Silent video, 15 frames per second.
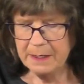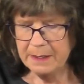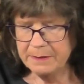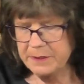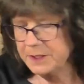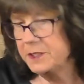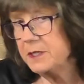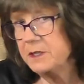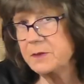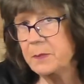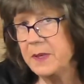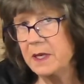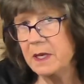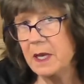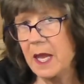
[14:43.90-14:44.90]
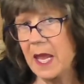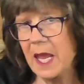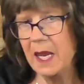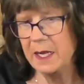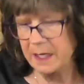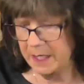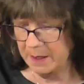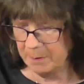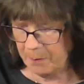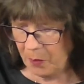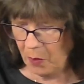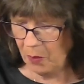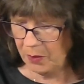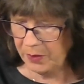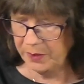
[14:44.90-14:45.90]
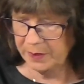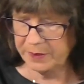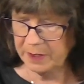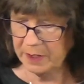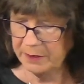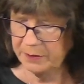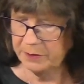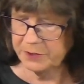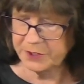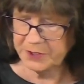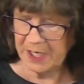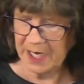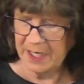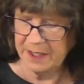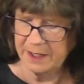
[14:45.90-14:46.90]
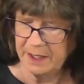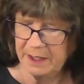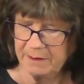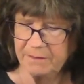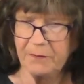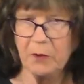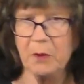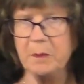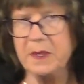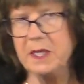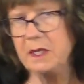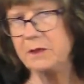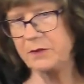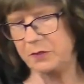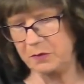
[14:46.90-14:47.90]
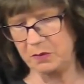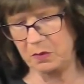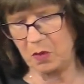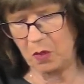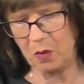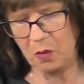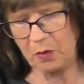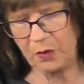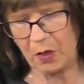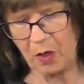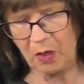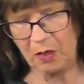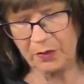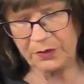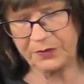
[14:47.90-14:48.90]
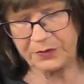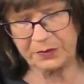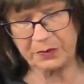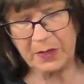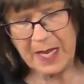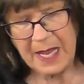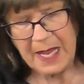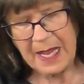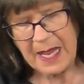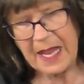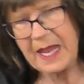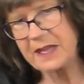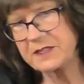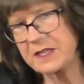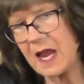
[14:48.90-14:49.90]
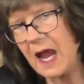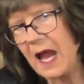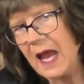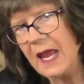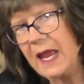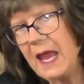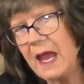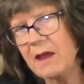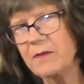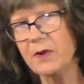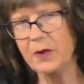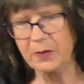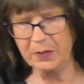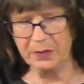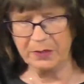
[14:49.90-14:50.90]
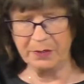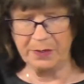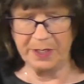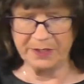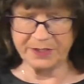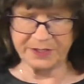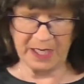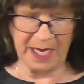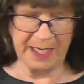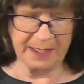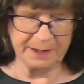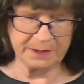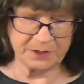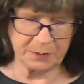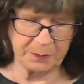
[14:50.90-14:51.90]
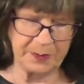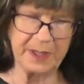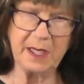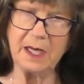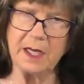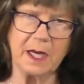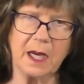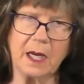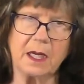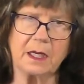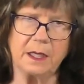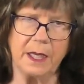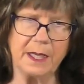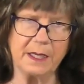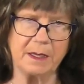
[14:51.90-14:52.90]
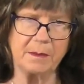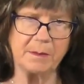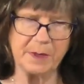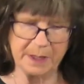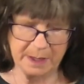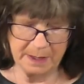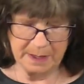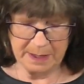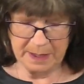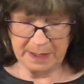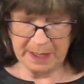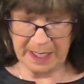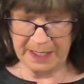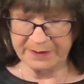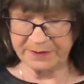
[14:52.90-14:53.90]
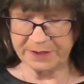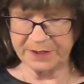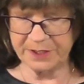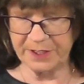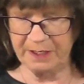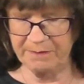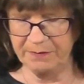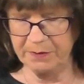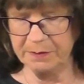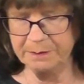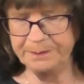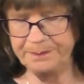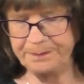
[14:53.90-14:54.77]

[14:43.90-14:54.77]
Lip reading: This has been an important understanding for me to hold on to as I have heard science being acclaimed as Savior.